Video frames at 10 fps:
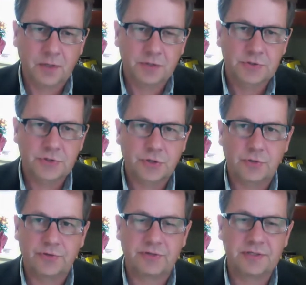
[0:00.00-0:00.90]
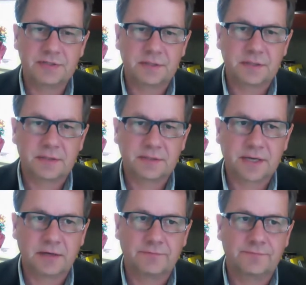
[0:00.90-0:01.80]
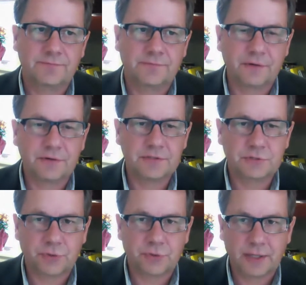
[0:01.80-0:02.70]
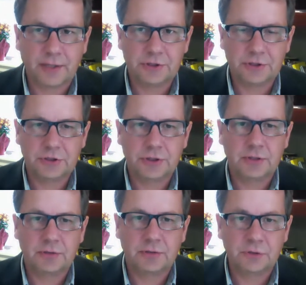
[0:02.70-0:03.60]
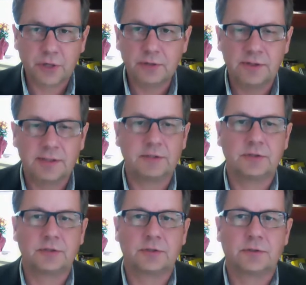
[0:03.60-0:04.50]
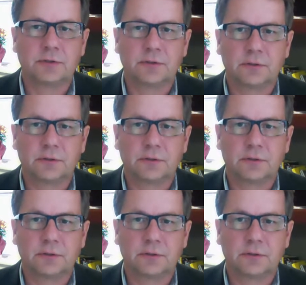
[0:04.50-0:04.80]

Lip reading: So there is this kind of very strange, non-linear